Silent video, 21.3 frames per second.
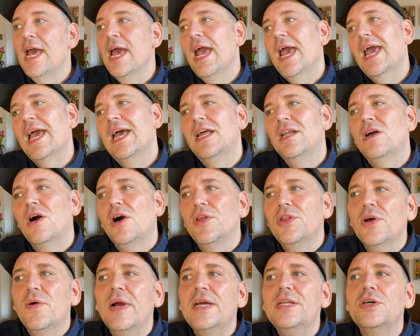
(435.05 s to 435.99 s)
And
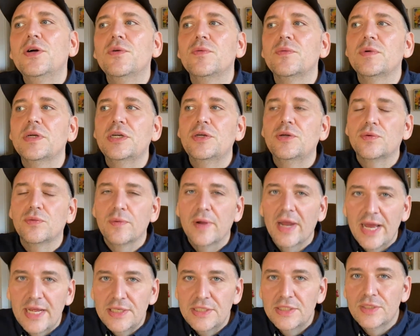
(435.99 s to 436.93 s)
although I don't
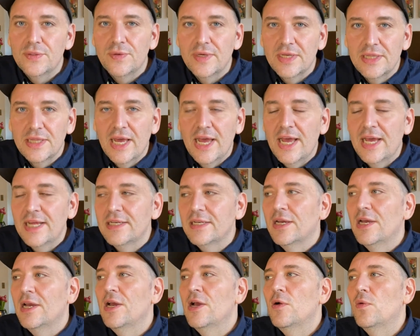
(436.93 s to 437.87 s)
regret doing that,
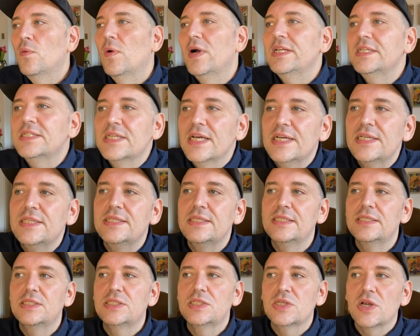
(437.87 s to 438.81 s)
once I
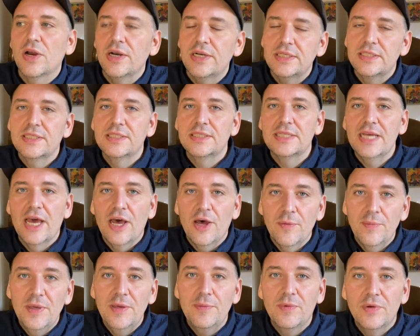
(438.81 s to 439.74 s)
started to tell
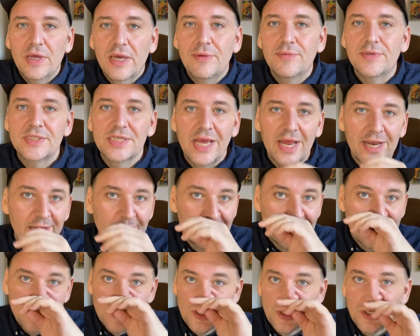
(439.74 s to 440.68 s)
people I was getting the
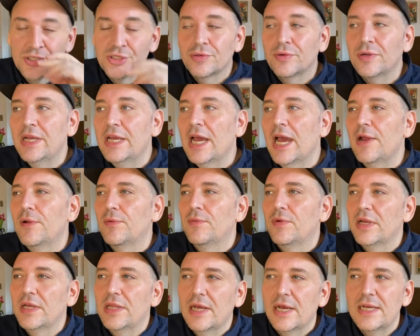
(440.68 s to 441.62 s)
surgery, I
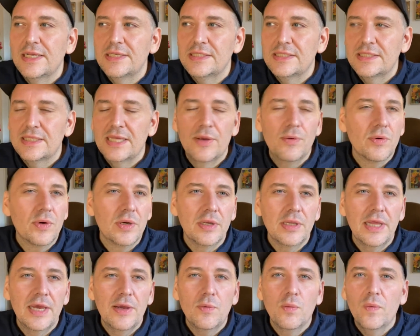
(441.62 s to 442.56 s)
realized they were,
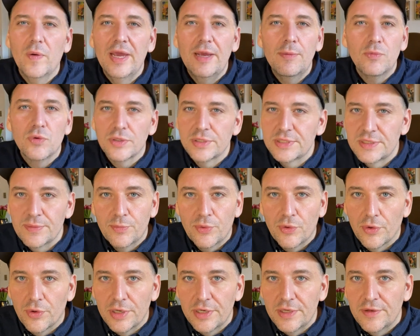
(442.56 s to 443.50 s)
like, way more
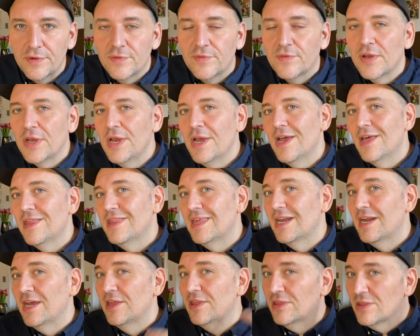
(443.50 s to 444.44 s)
supportive than
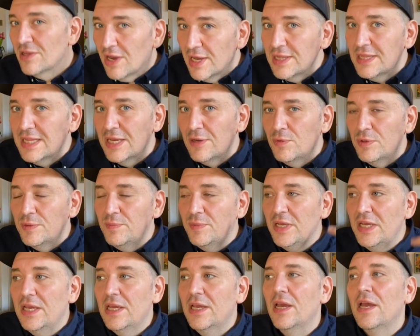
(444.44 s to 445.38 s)
I thought they would
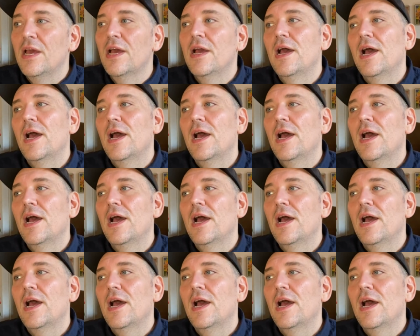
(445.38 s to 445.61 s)
be.